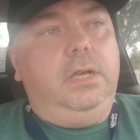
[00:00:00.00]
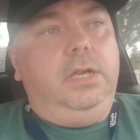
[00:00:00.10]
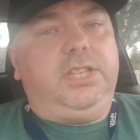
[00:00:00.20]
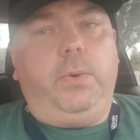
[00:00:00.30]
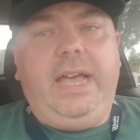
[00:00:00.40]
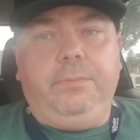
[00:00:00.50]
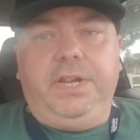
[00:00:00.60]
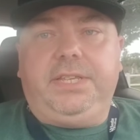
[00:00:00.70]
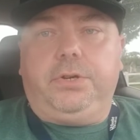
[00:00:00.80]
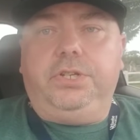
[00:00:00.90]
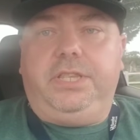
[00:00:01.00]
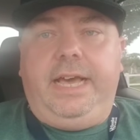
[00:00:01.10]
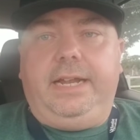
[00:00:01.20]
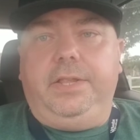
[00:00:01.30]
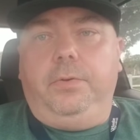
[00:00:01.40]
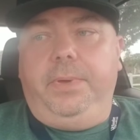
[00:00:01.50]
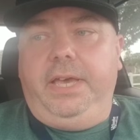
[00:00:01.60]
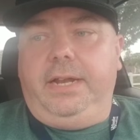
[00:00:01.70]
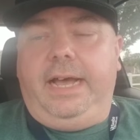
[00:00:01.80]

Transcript: So I researched that a little bit.